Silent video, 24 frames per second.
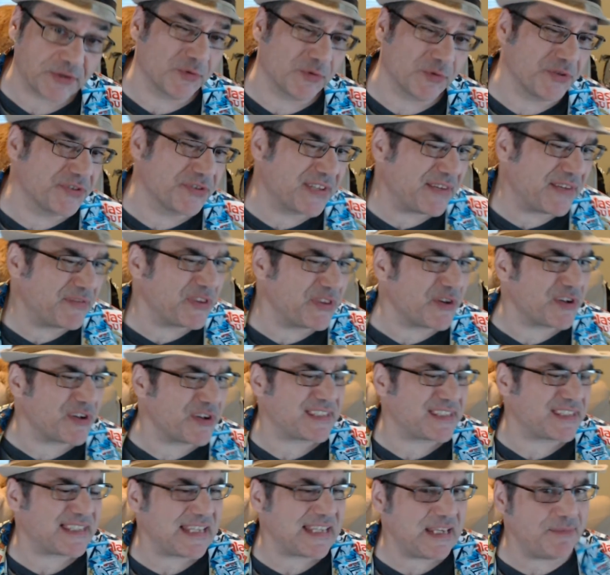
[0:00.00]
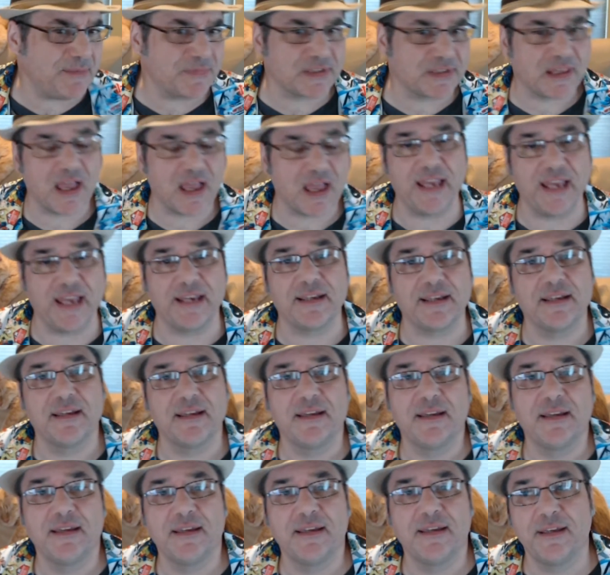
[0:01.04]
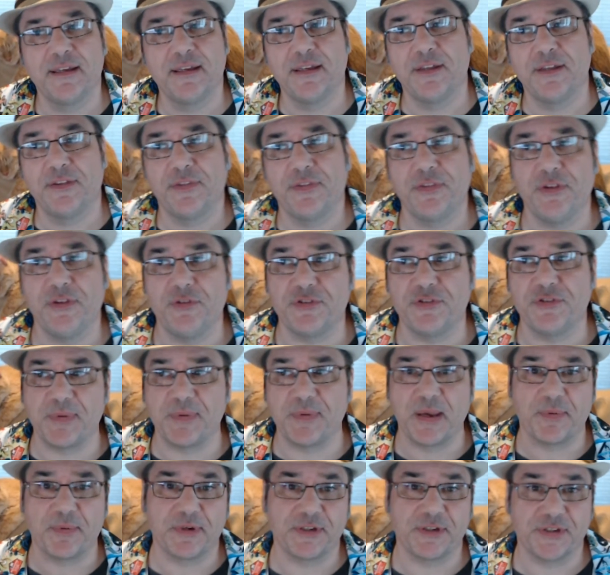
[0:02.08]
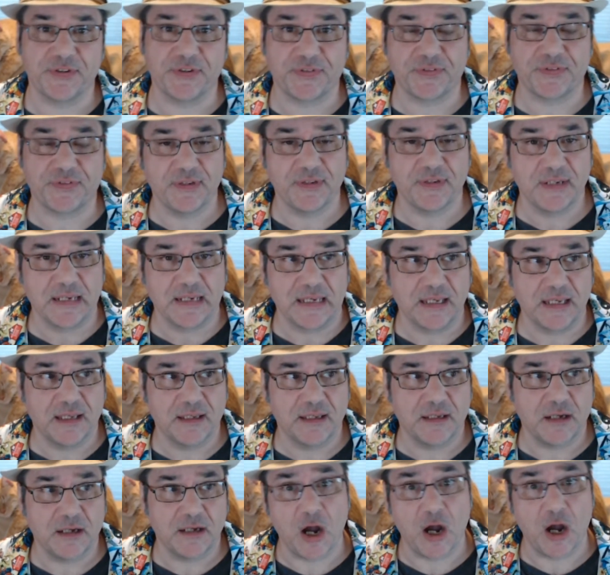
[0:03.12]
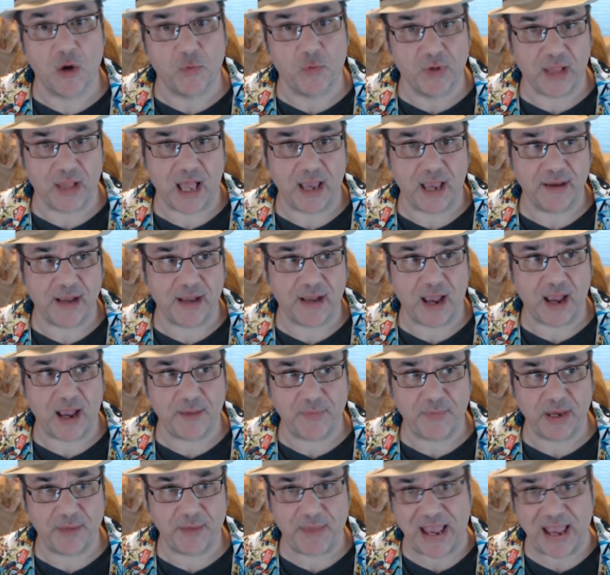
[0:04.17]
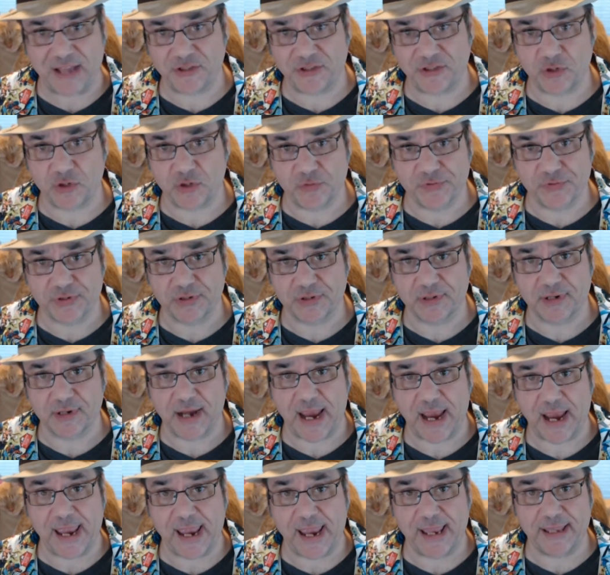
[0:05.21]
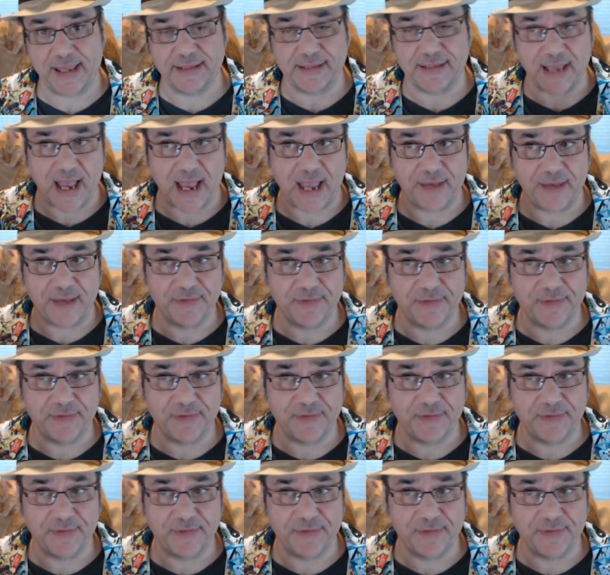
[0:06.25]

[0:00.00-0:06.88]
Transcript: rules, even though it seems like you should be able to just, oh, well, I'm a magic user and I